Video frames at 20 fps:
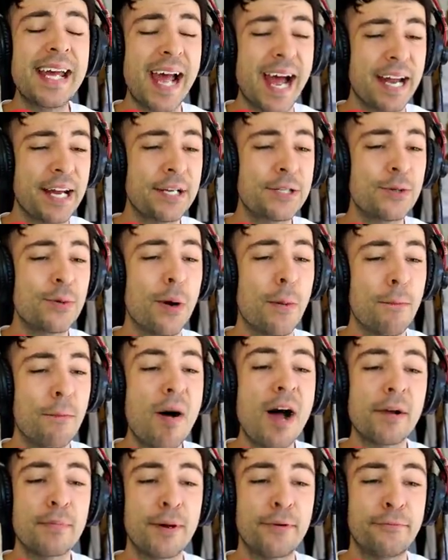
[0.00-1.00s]
and I don't want
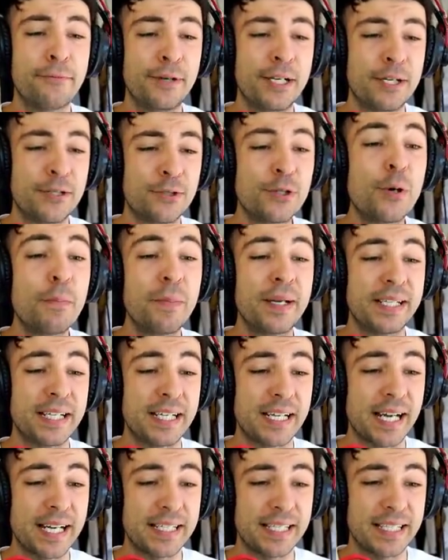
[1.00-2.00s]
Mark my friendly zombie to
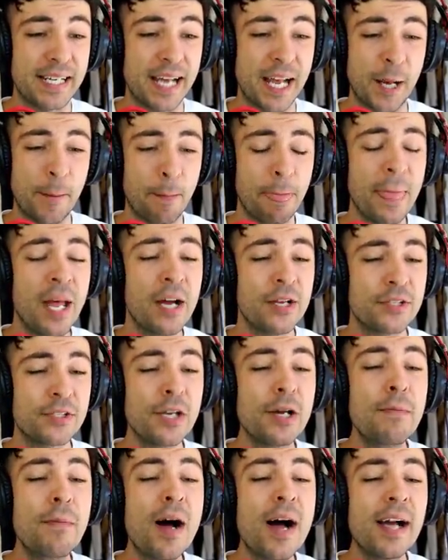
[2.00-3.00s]
die today. So
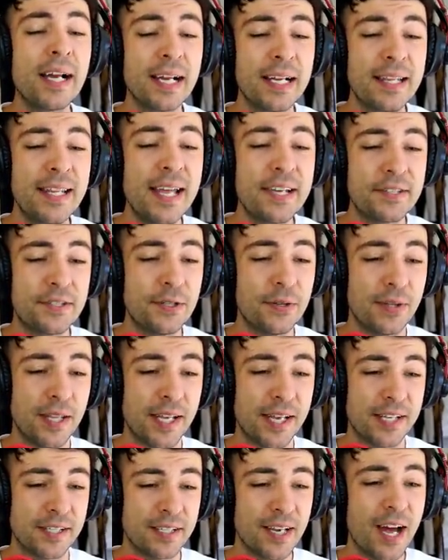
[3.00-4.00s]
Mark, let's do
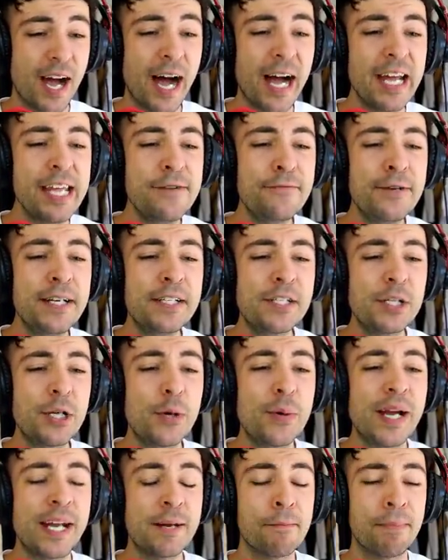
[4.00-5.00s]
this. Are you ready to go
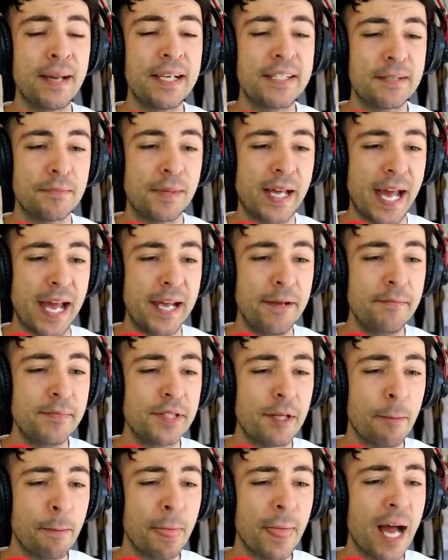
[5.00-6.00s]
ahead and play some games?
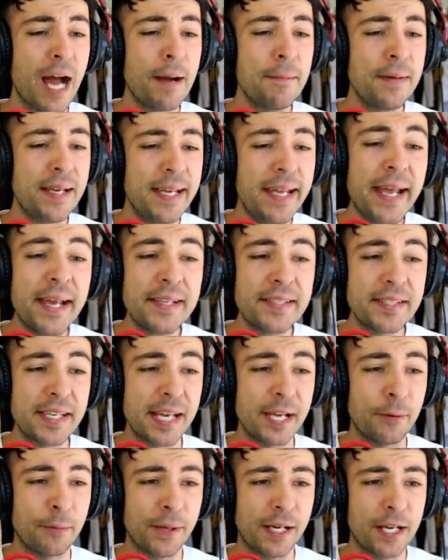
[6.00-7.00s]
I'm guessing
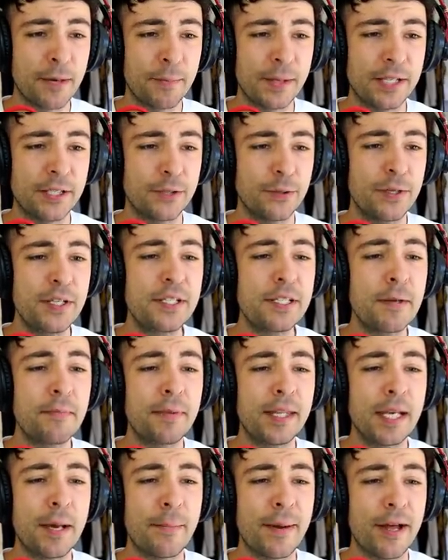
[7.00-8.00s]
we're going to be doing something
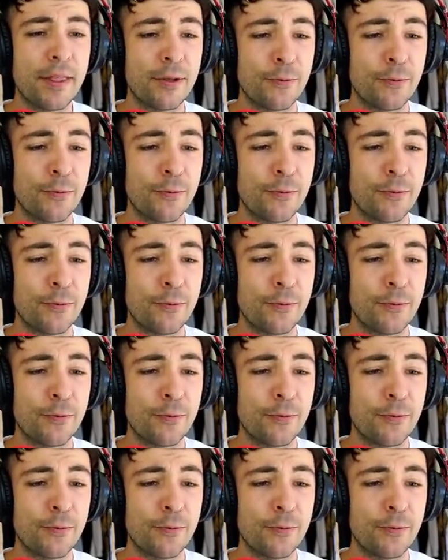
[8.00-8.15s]
about the